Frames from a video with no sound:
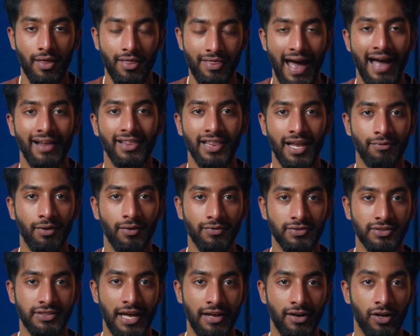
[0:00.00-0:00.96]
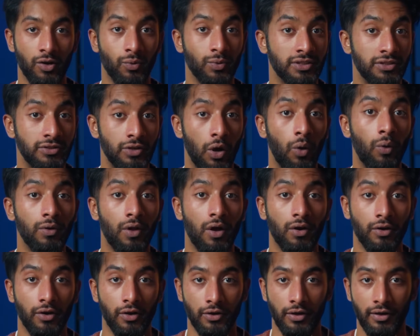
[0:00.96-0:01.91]
that level of standard was no
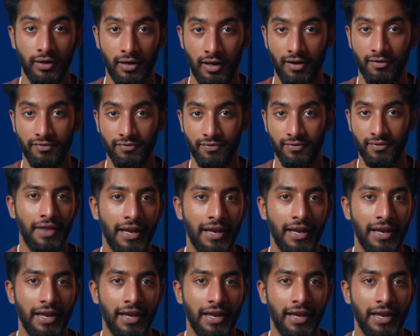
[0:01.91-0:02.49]
longer good enough.